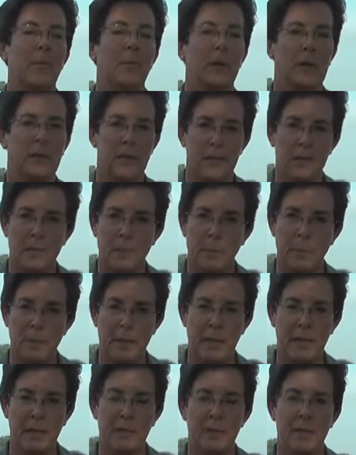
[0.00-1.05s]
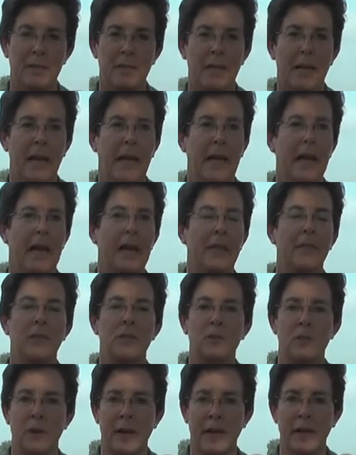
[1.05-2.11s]
participants and the
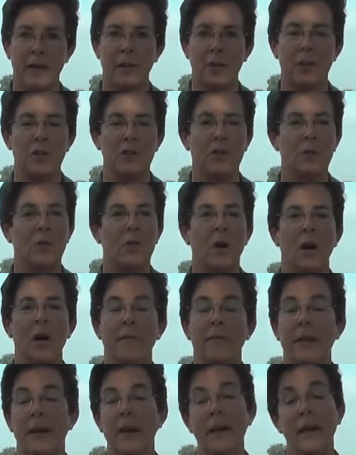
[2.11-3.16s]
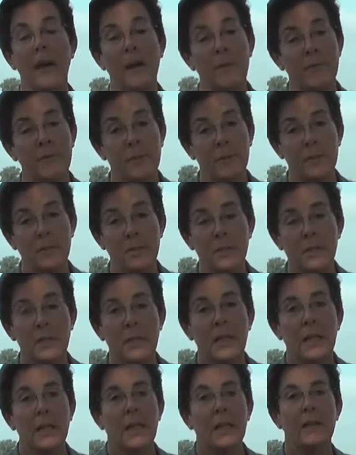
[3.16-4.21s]
trainers were all very helpful
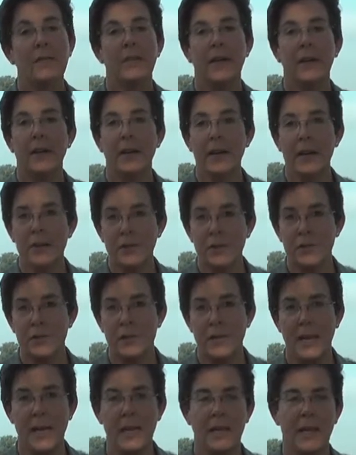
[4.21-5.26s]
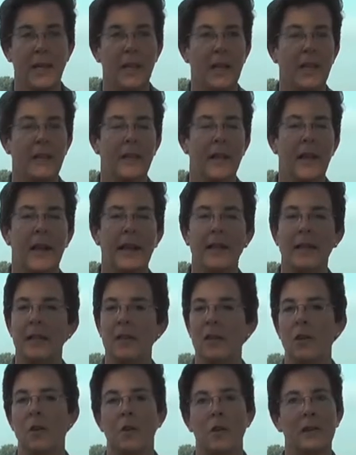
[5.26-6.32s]
and very understanding that I
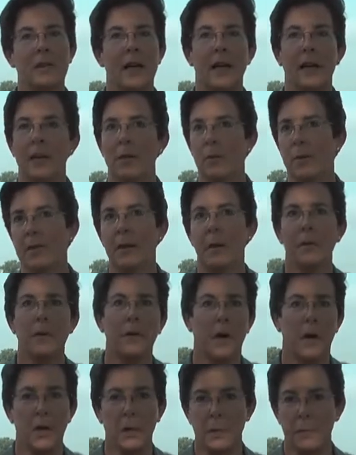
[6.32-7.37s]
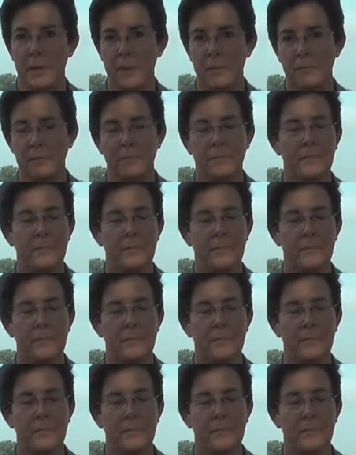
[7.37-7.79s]
didn't know exactly what they were talking about.